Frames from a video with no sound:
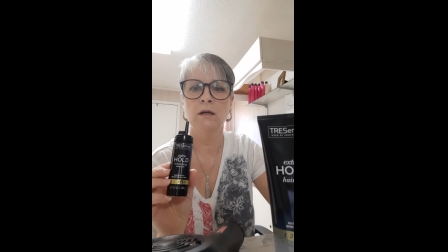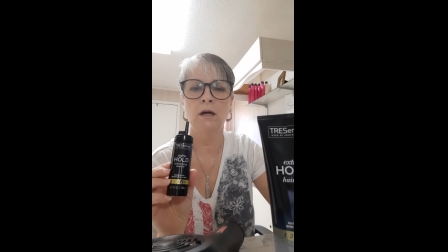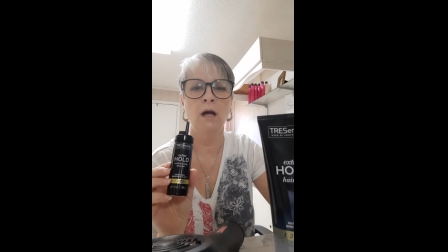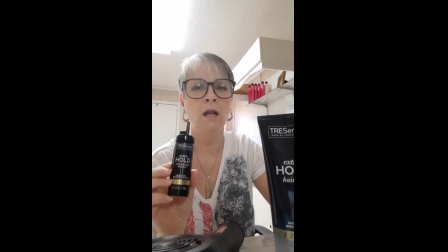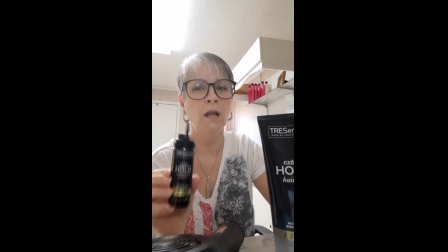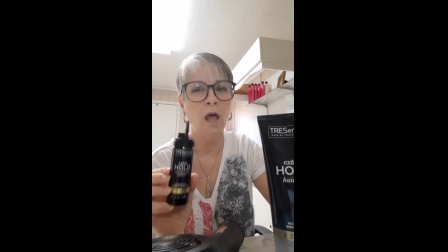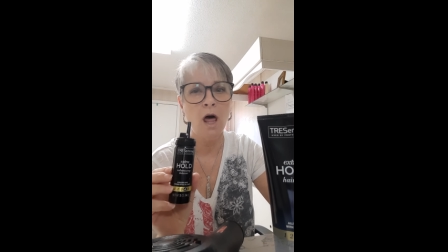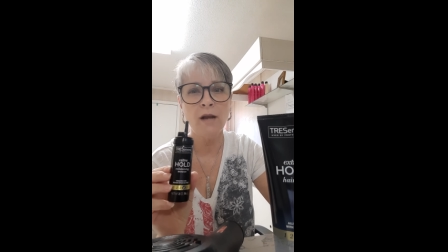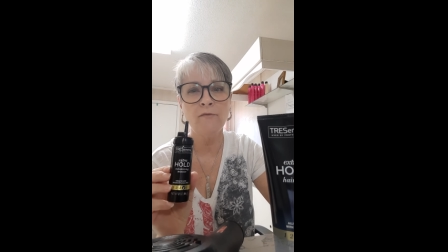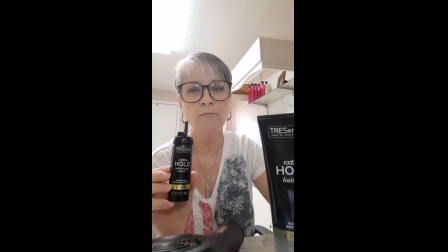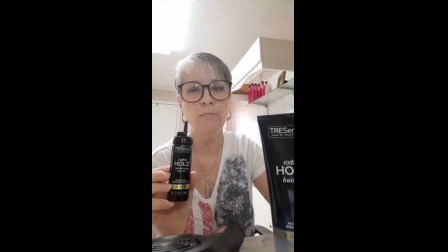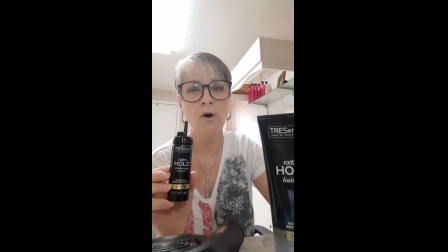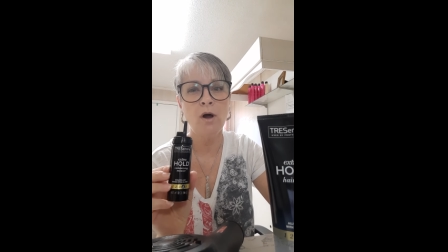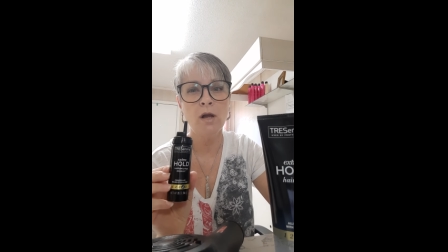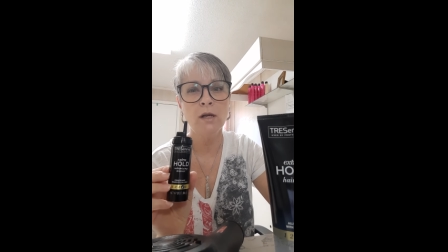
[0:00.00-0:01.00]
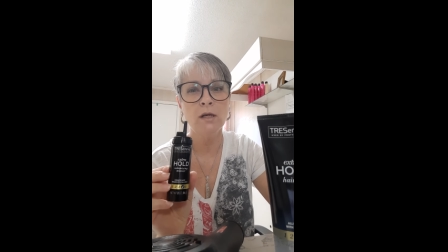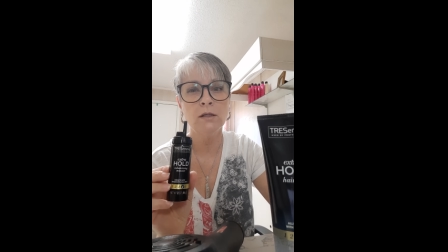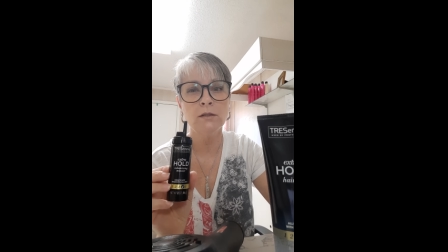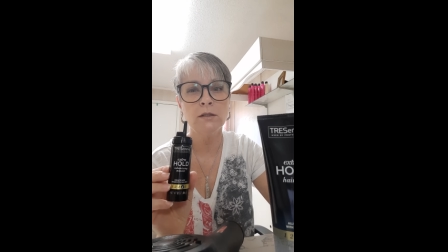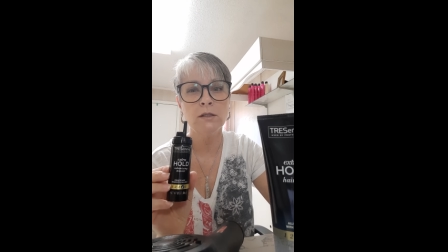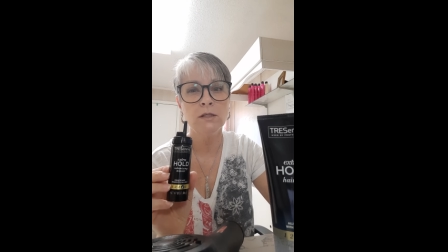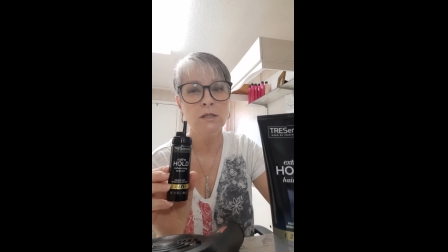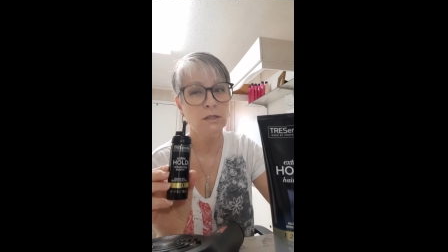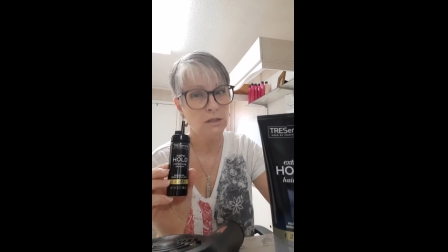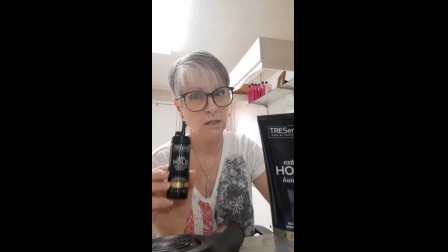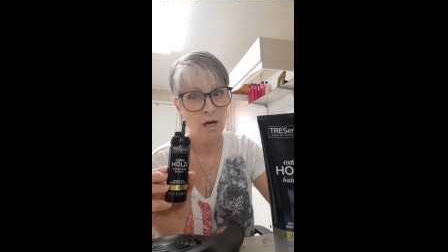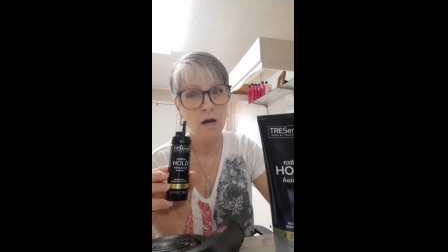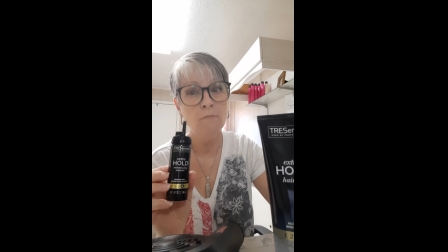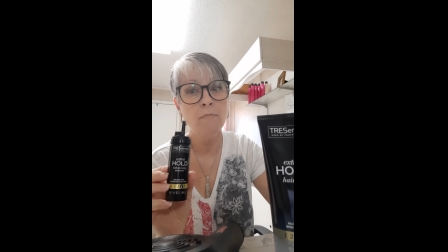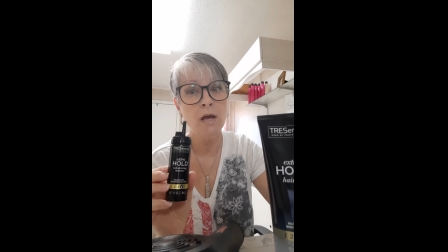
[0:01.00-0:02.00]
a lot of product is
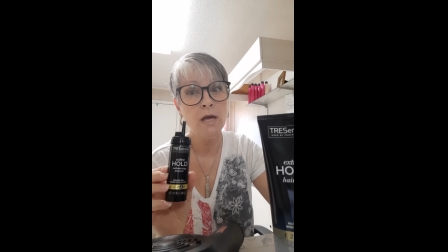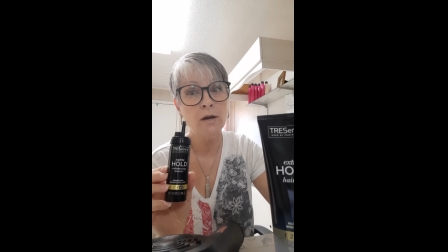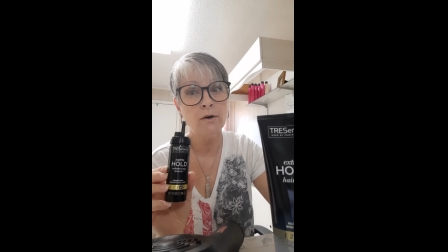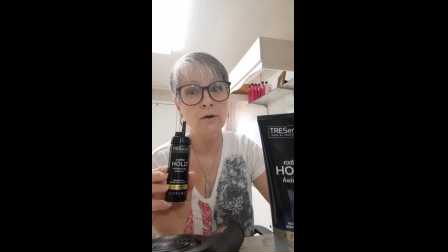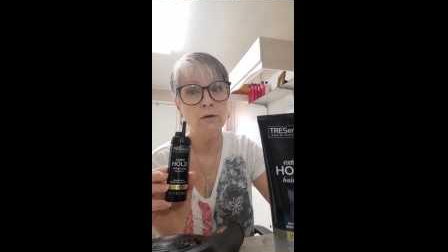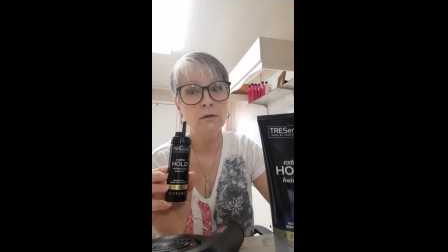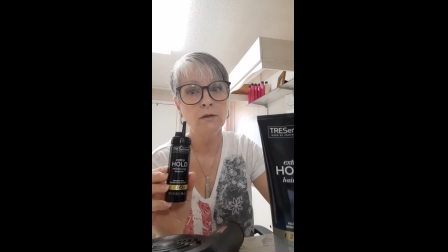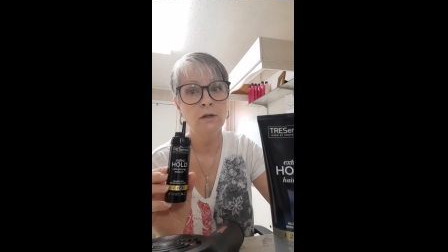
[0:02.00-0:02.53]
not better.